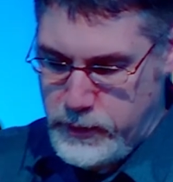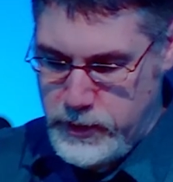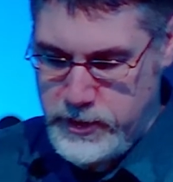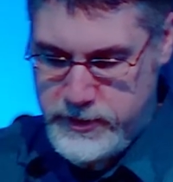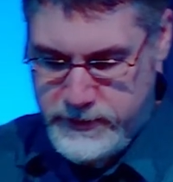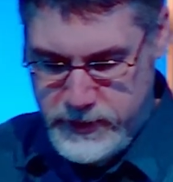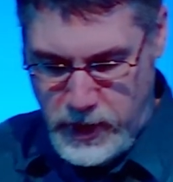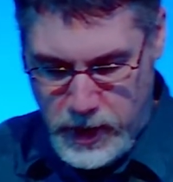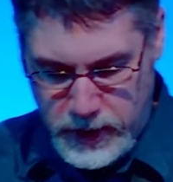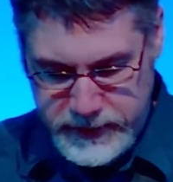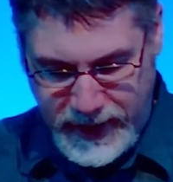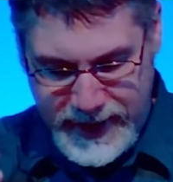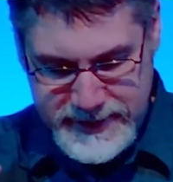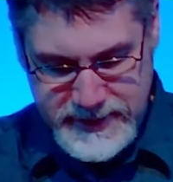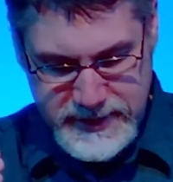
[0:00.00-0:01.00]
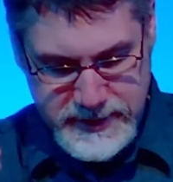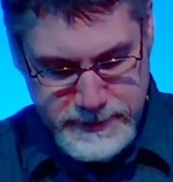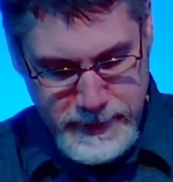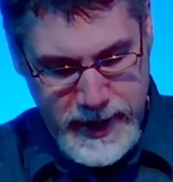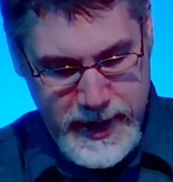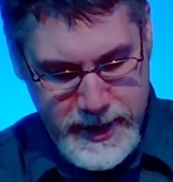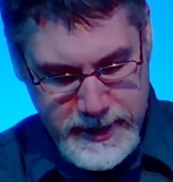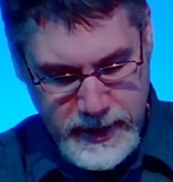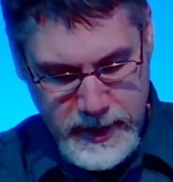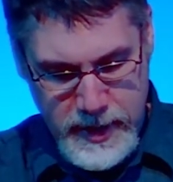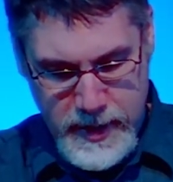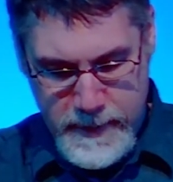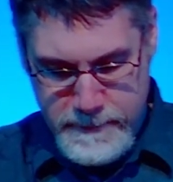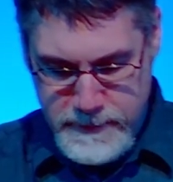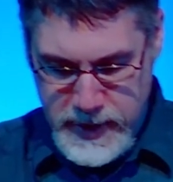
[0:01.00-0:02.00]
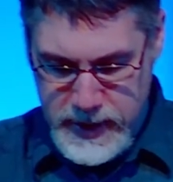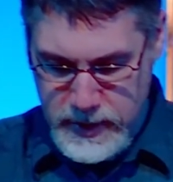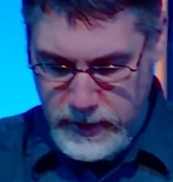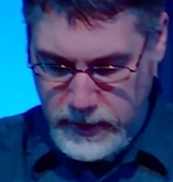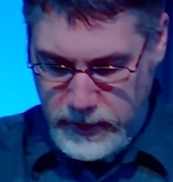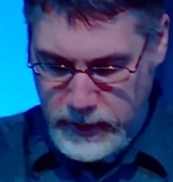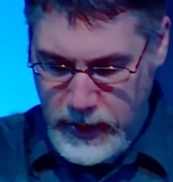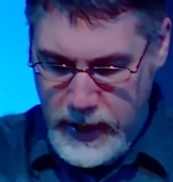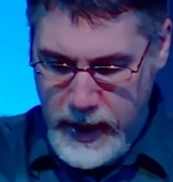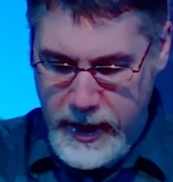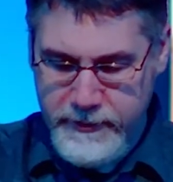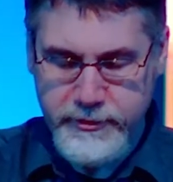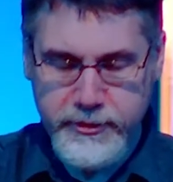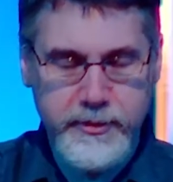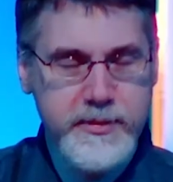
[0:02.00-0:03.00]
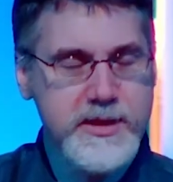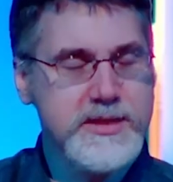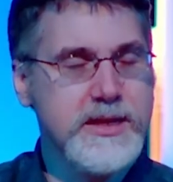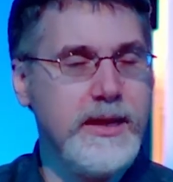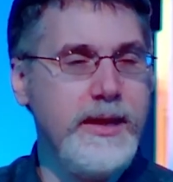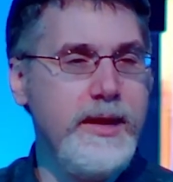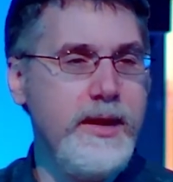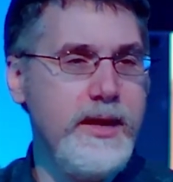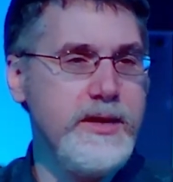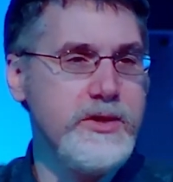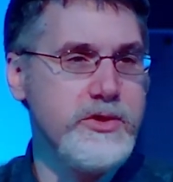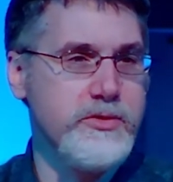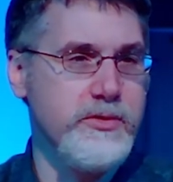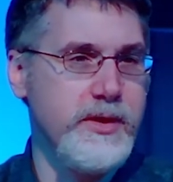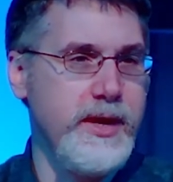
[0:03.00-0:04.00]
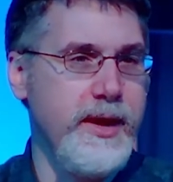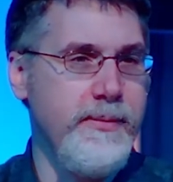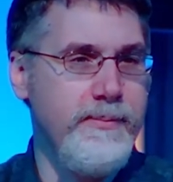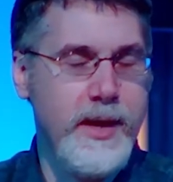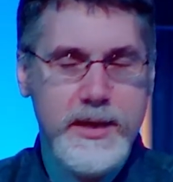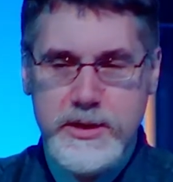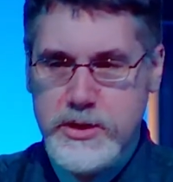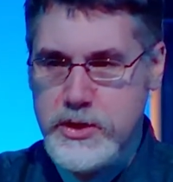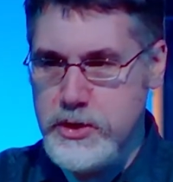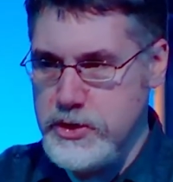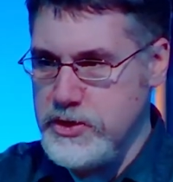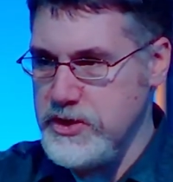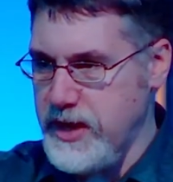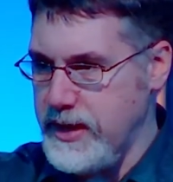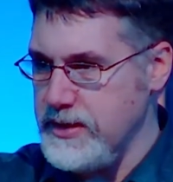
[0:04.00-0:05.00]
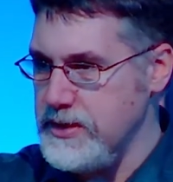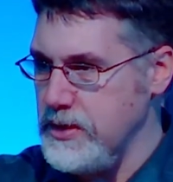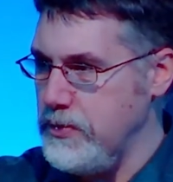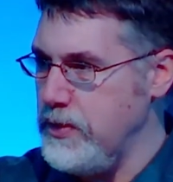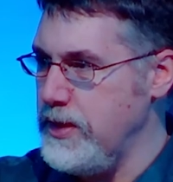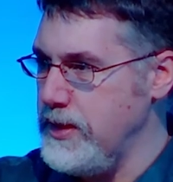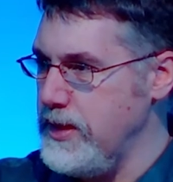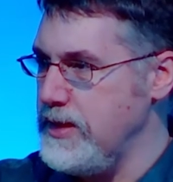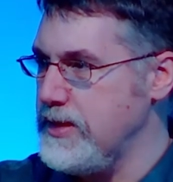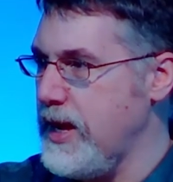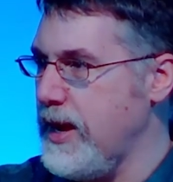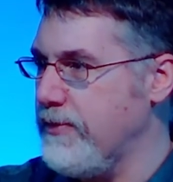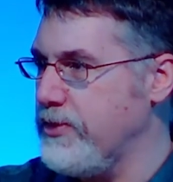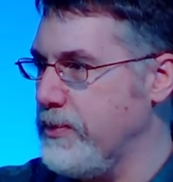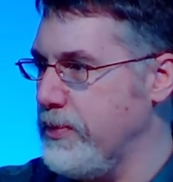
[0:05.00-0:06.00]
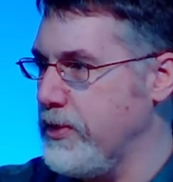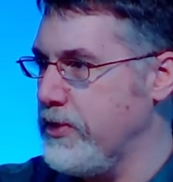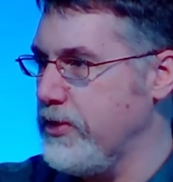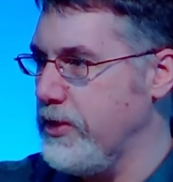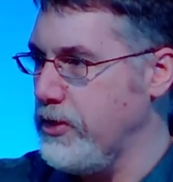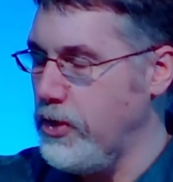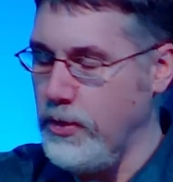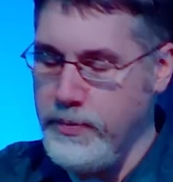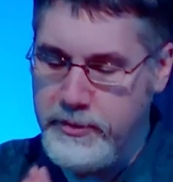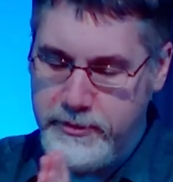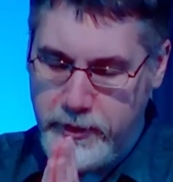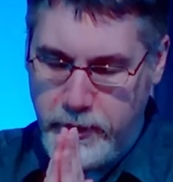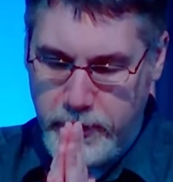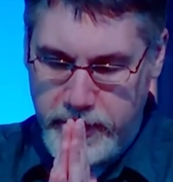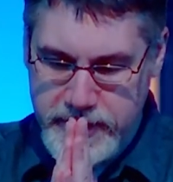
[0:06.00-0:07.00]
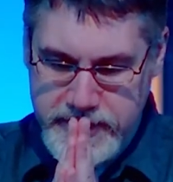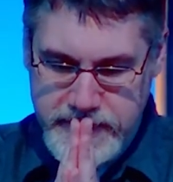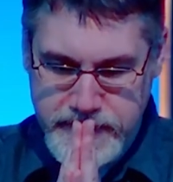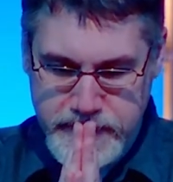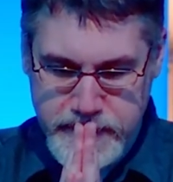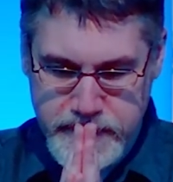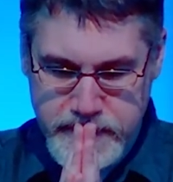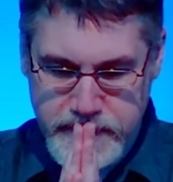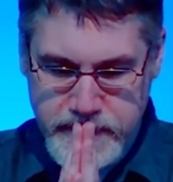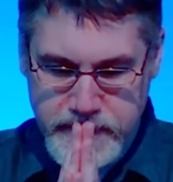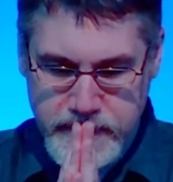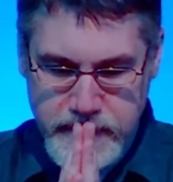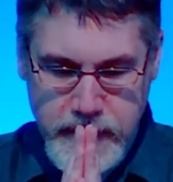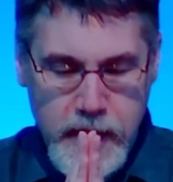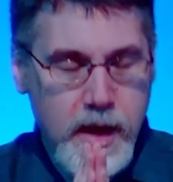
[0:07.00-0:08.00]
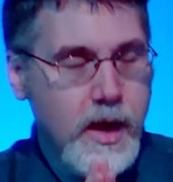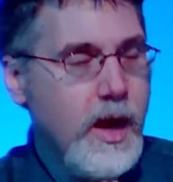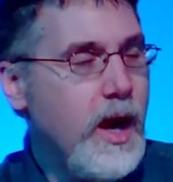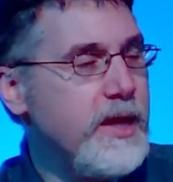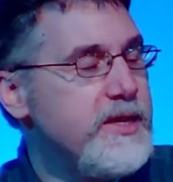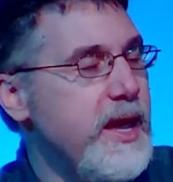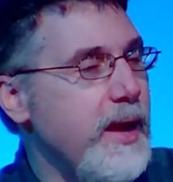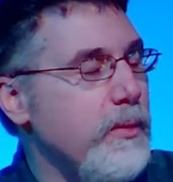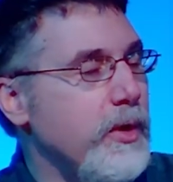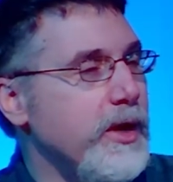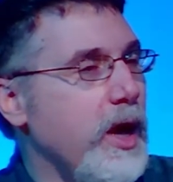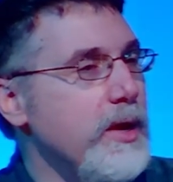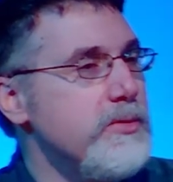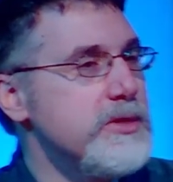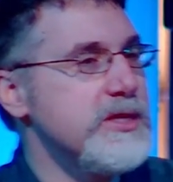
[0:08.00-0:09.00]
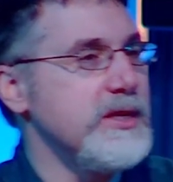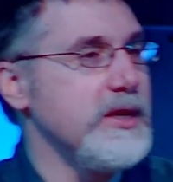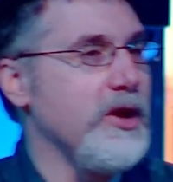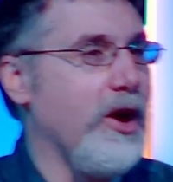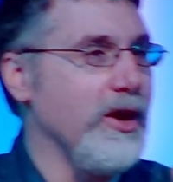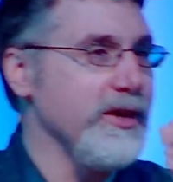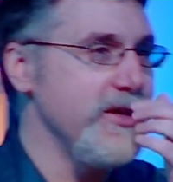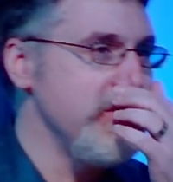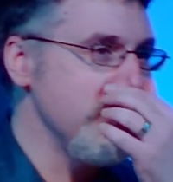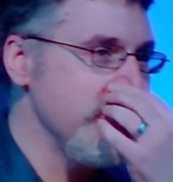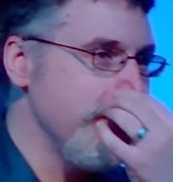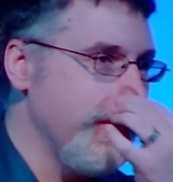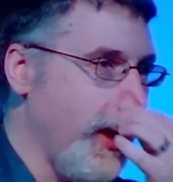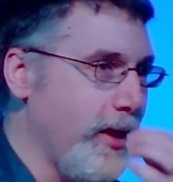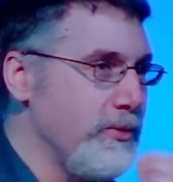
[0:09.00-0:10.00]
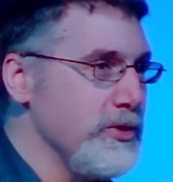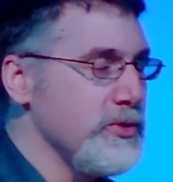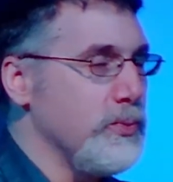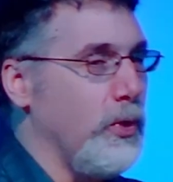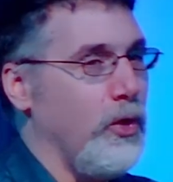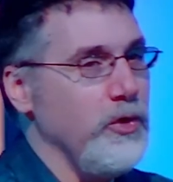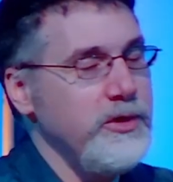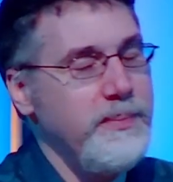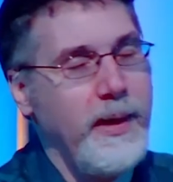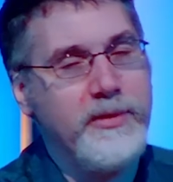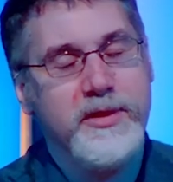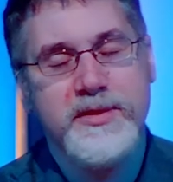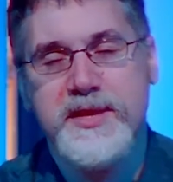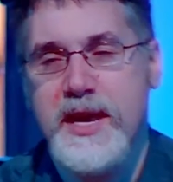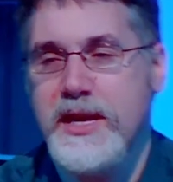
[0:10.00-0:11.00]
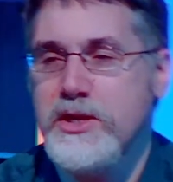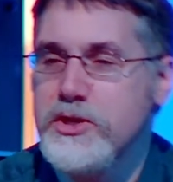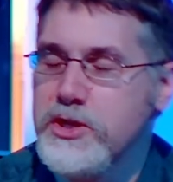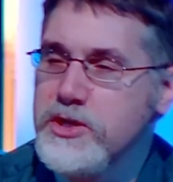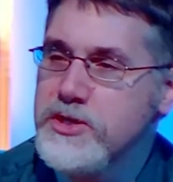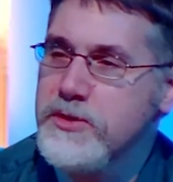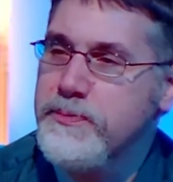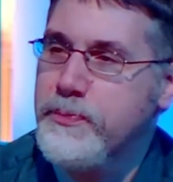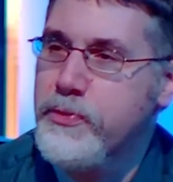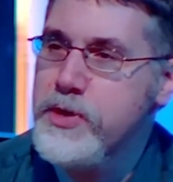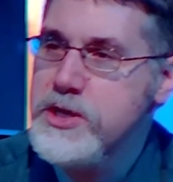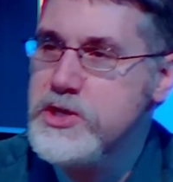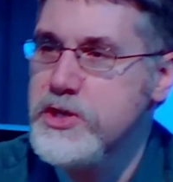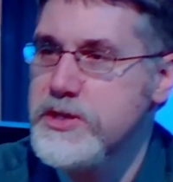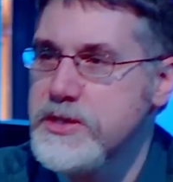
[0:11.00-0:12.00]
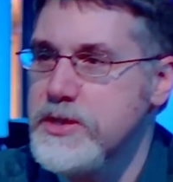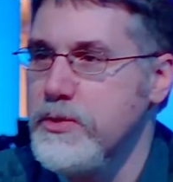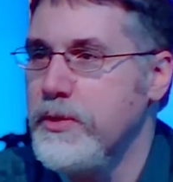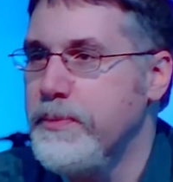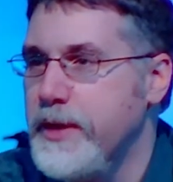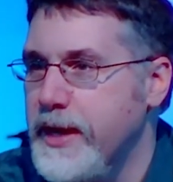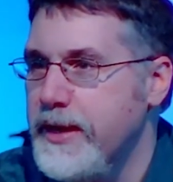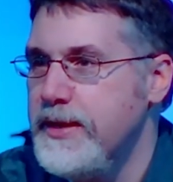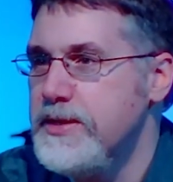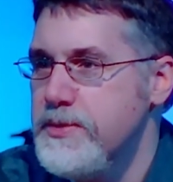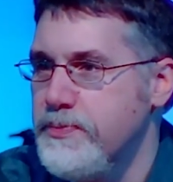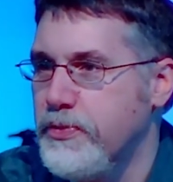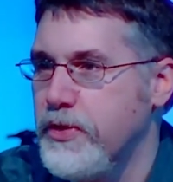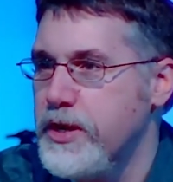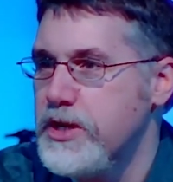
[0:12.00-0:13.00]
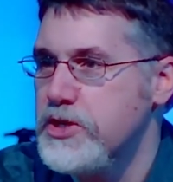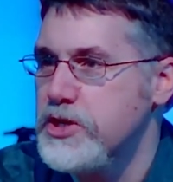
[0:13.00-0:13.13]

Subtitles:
of God as its main meal. And from this clear history, it makes good sense that we need to have the book of the law before us. And yet, when I was in college, I was warned about the dangers of preachers that were beginning to preach